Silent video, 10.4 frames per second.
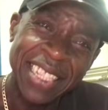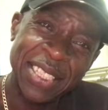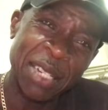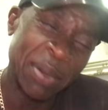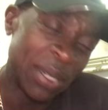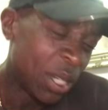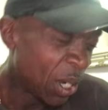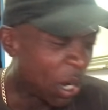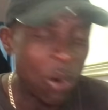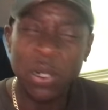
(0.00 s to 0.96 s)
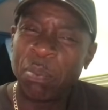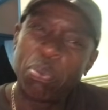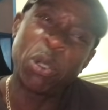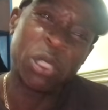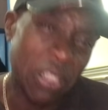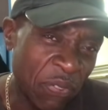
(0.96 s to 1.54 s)
Do you know what I mean? I want to
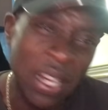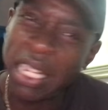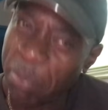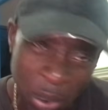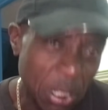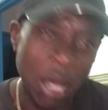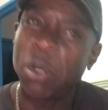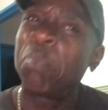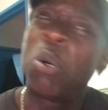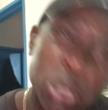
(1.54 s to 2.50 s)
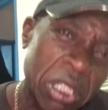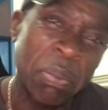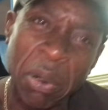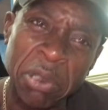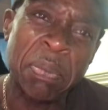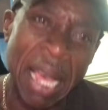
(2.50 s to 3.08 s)
push the fucking boat. I want to push the
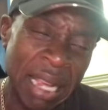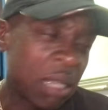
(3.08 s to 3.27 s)
boats back.